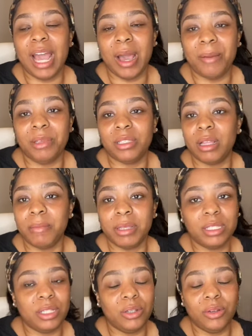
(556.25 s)
Your stomach's
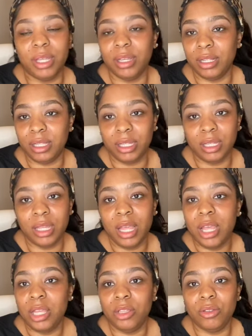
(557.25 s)
still healing.
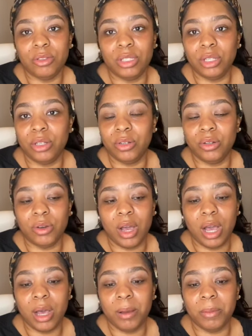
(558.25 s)
You still,
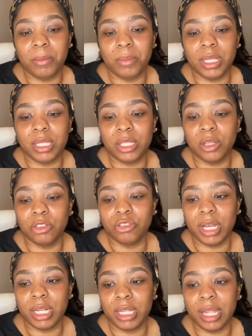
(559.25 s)
it's still
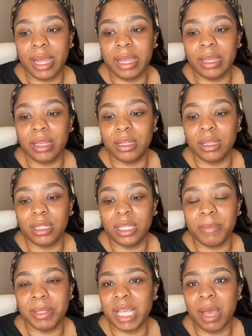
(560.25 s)
trying to like, your
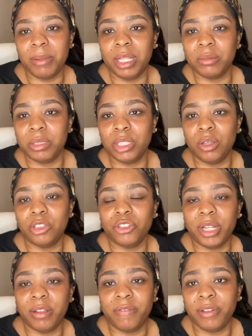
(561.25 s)
metabolism is still
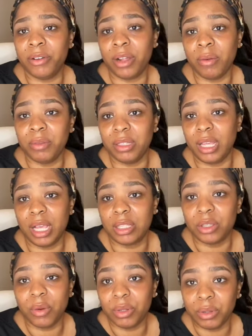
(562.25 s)
trying to figure out what the heck's
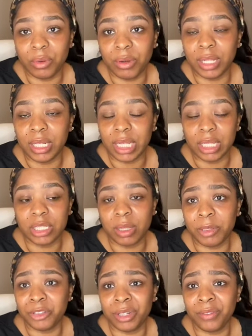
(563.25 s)
going on. Like your
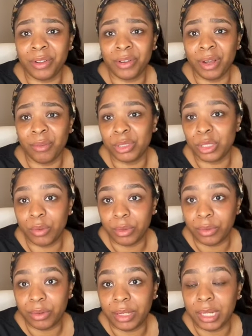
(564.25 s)
stomach's trying to figure out what's going
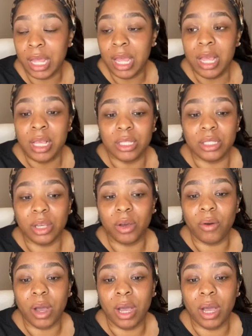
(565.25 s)
on. So